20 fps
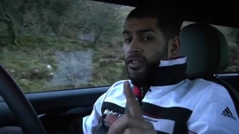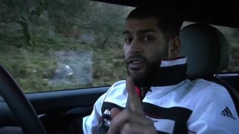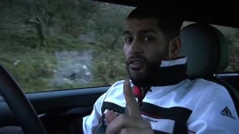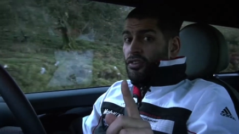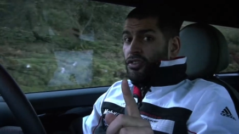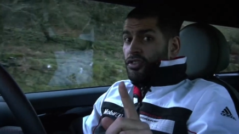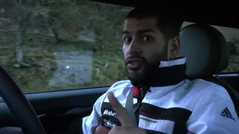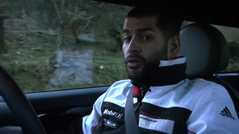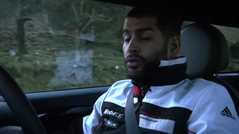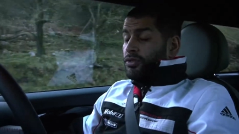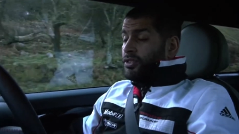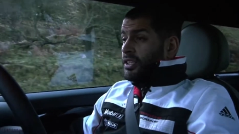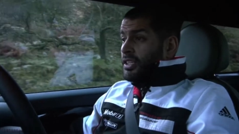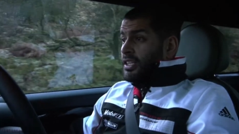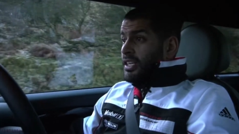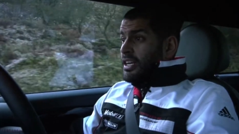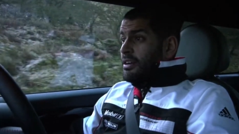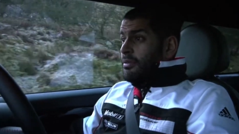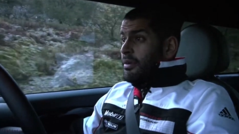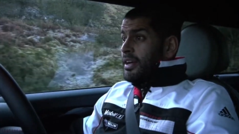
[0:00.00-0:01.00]
got shorter
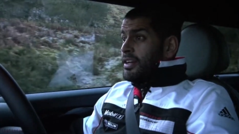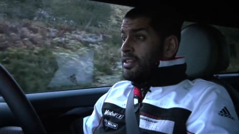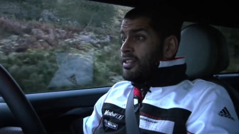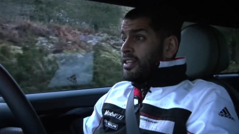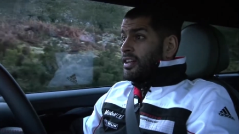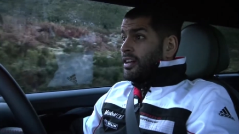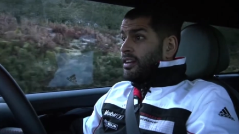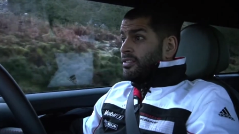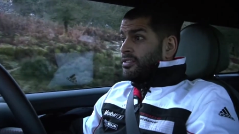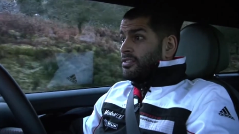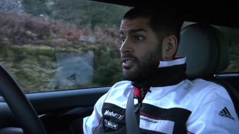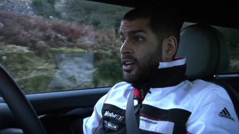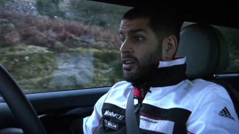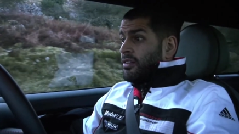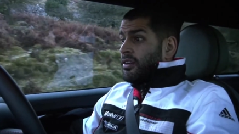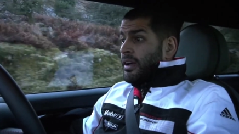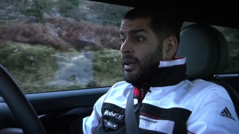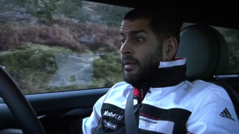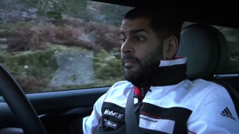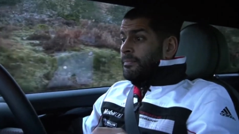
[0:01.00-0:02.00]
gear ratios, so
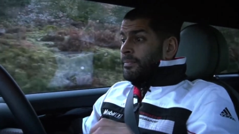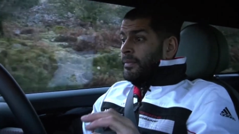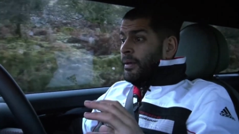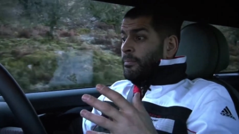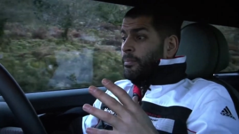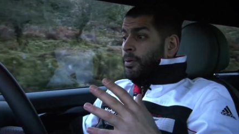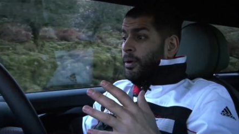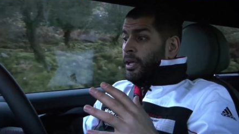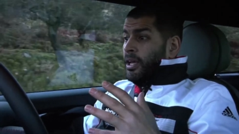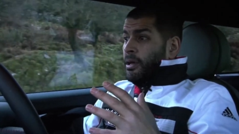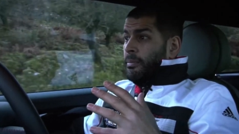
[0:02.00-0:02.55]
I'm pulling